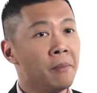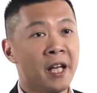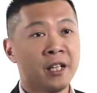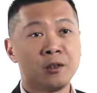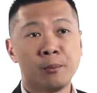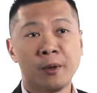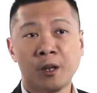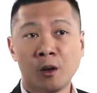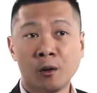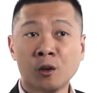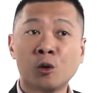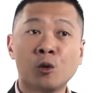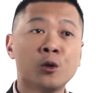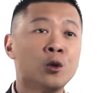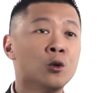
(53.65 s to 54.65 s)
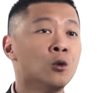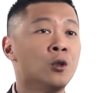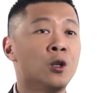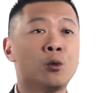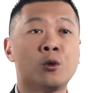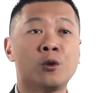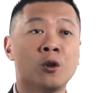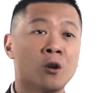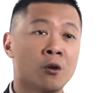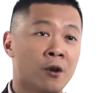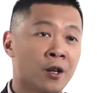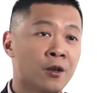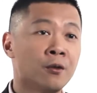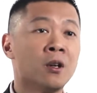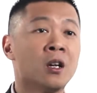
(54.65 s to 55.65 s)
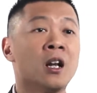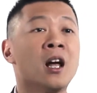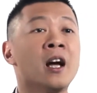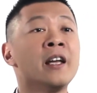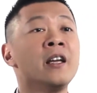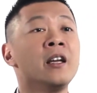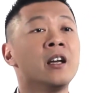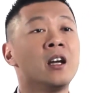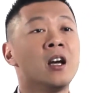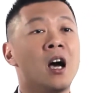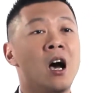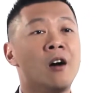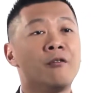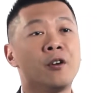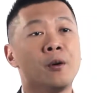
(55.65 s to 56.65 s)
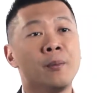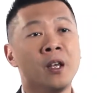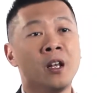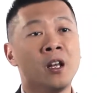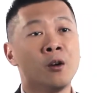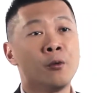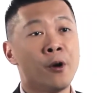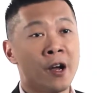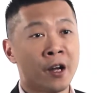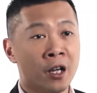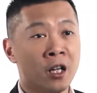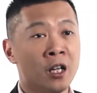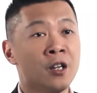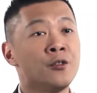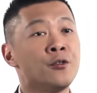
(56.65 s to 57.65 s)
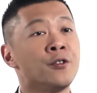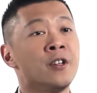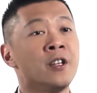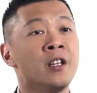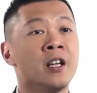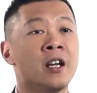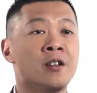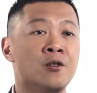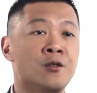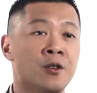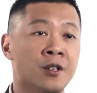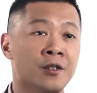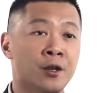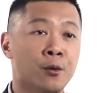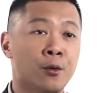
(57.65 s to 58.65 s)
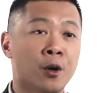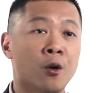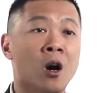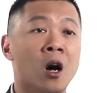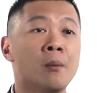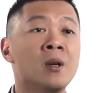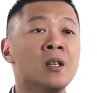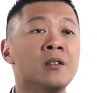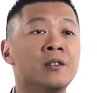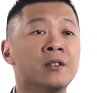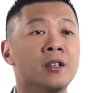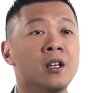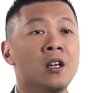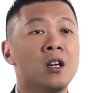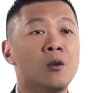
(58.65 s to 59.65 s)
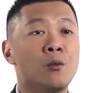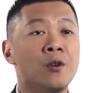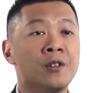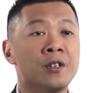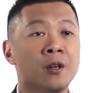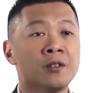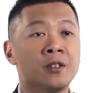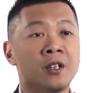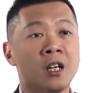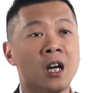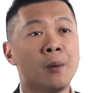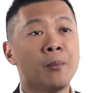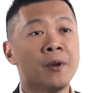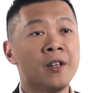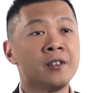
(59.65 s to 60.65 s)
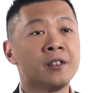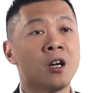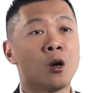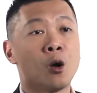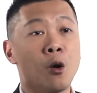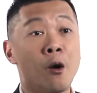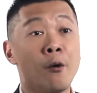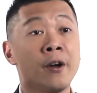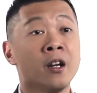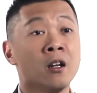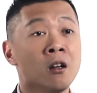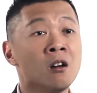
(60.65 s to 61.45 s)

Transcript: Banks may not know you, they will not grant you a line. Unfamiliar regulatory and GST requirements results in companies acquiring